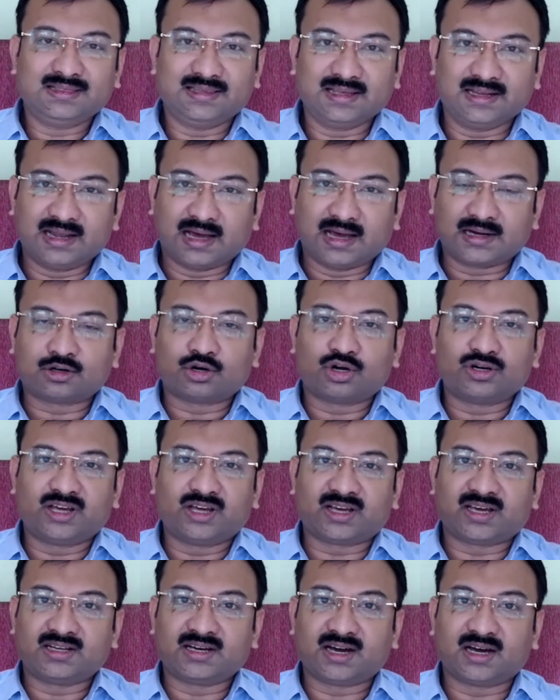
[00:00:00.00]
the Naga
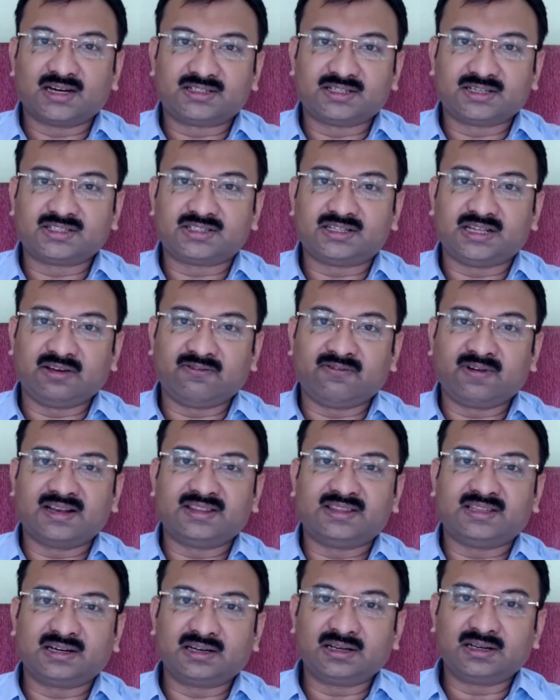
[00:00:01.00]
Konyak headhunters, they
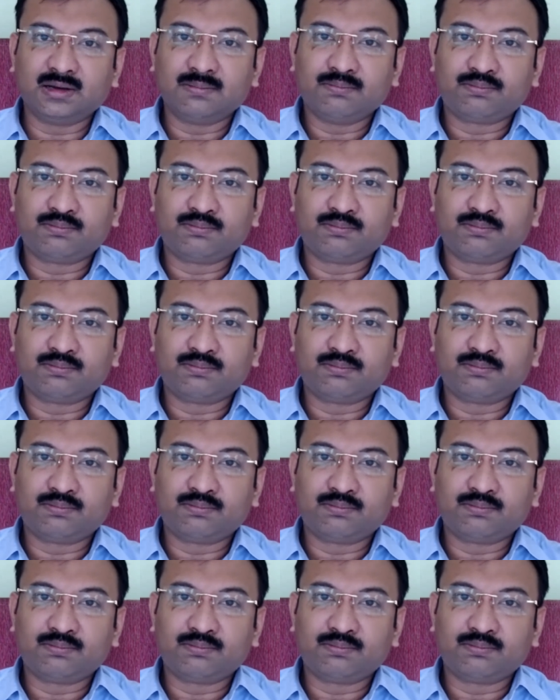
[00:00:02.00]
were the